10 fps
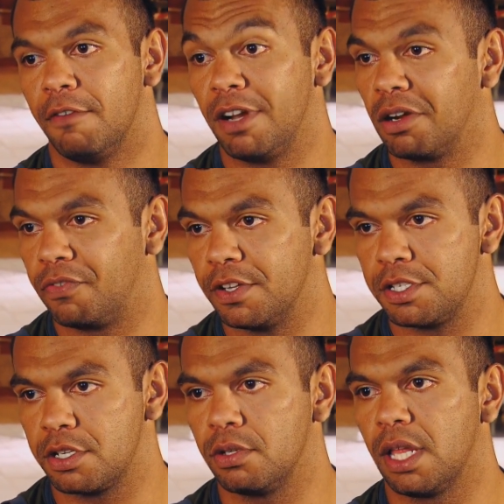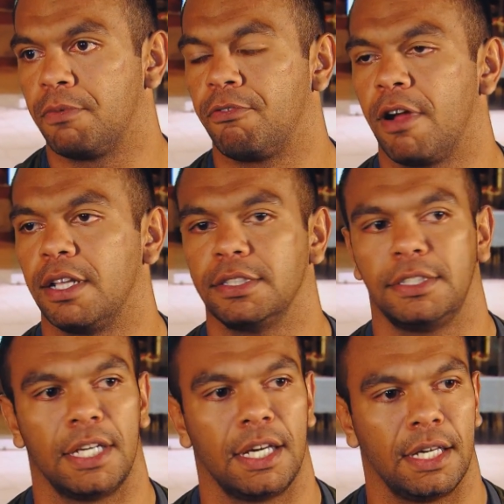Very physical up front.
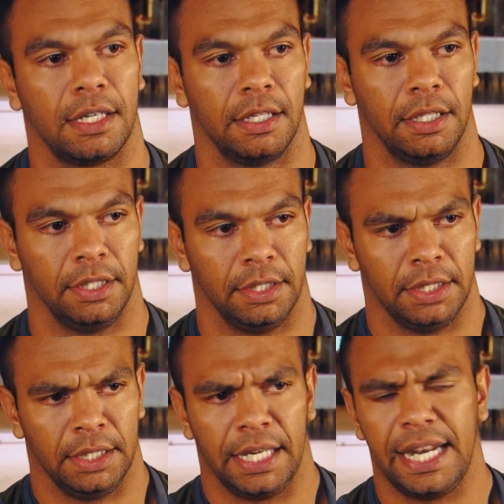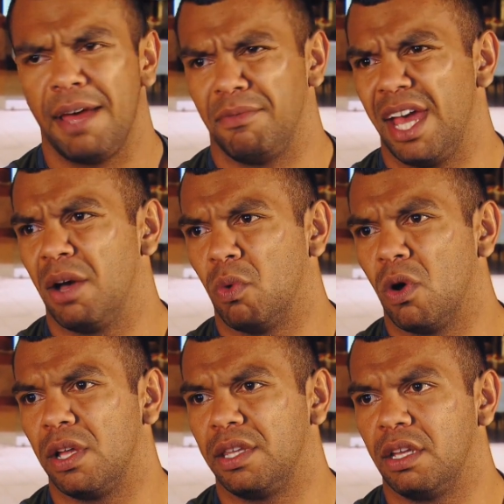Uh, and out, out
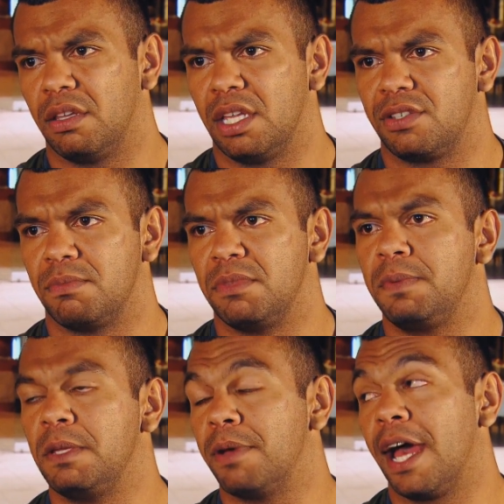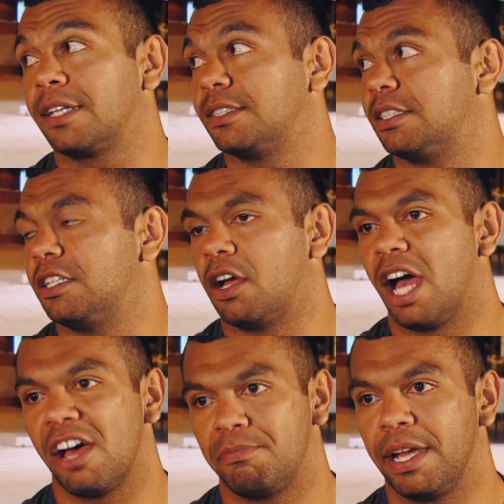wide, there, there's some nippy backs, you know,
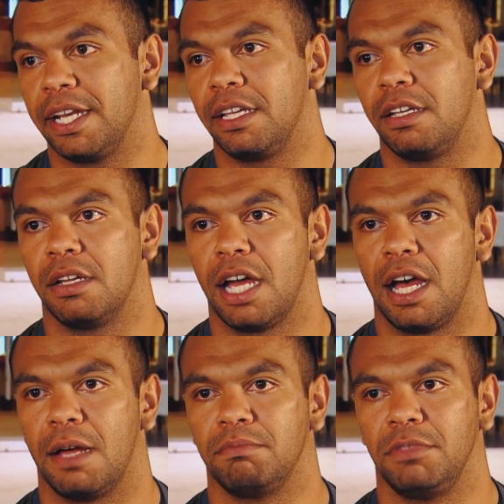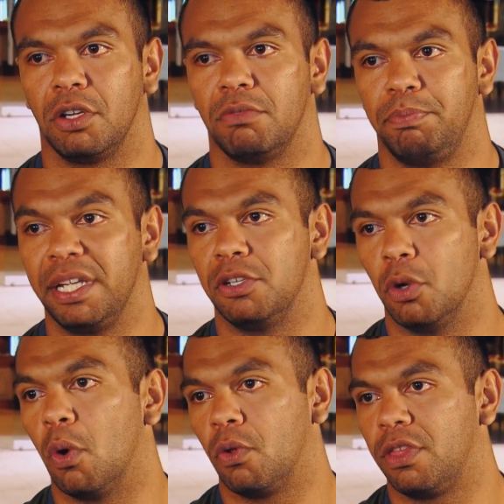Halfpenny. Um, you got Big
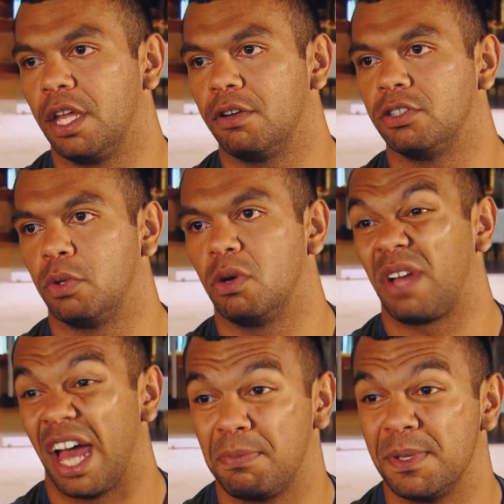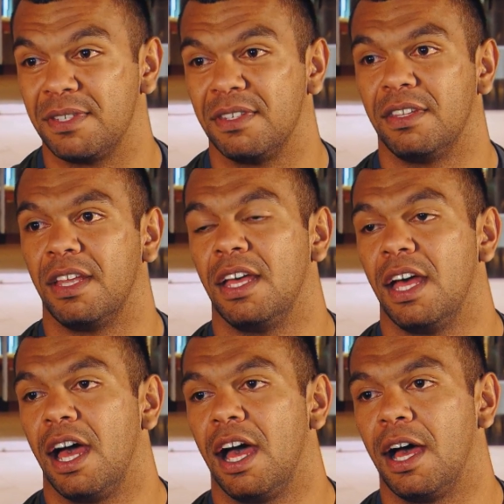North there as well, Cuthbertson.
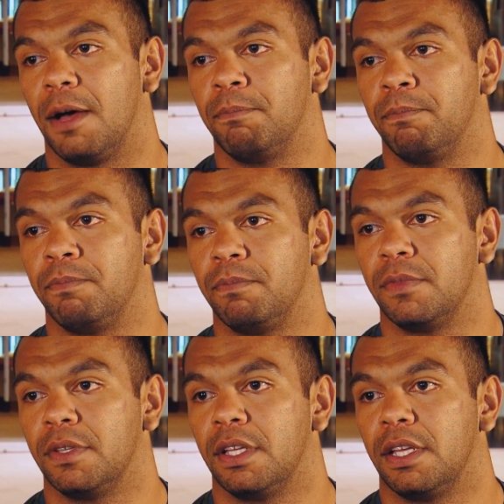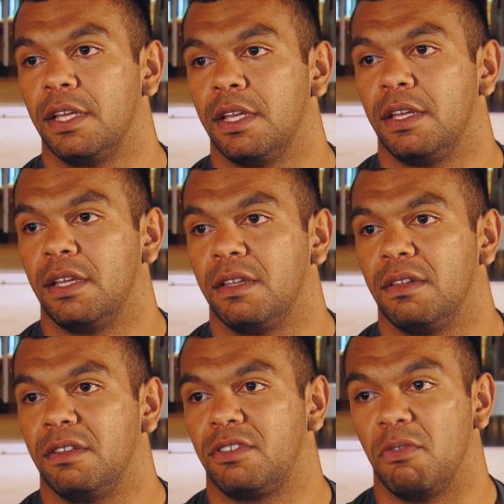Um,
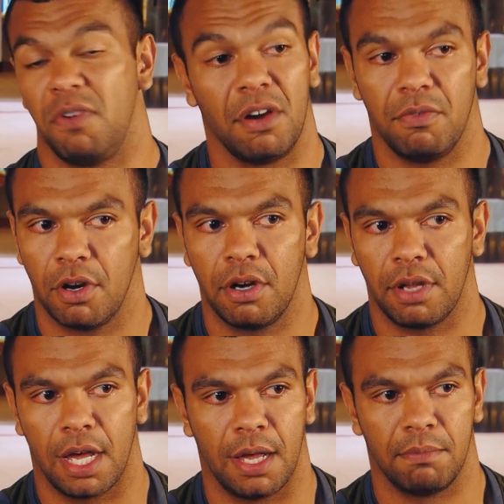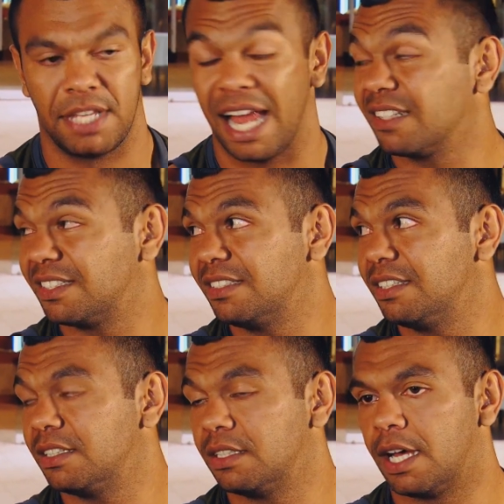so very, very um, talented.
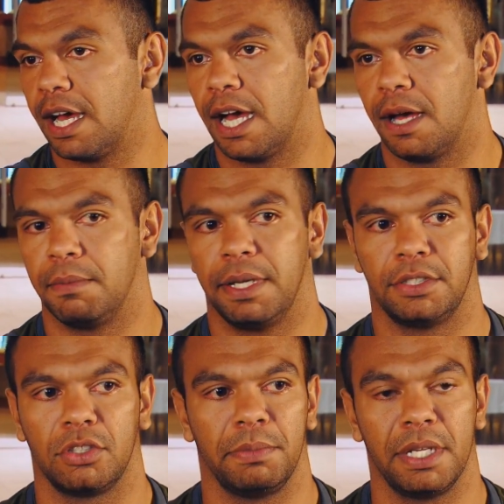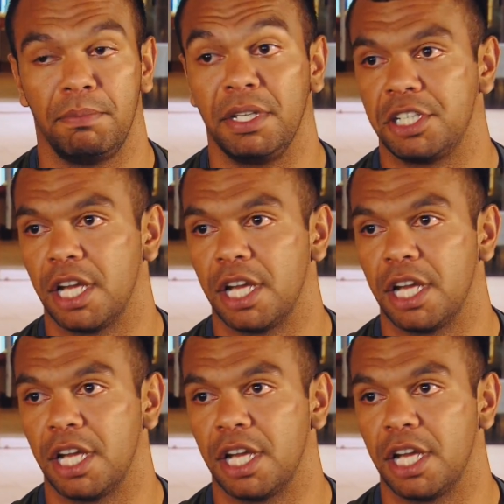Yep. Um, and it's going to be a big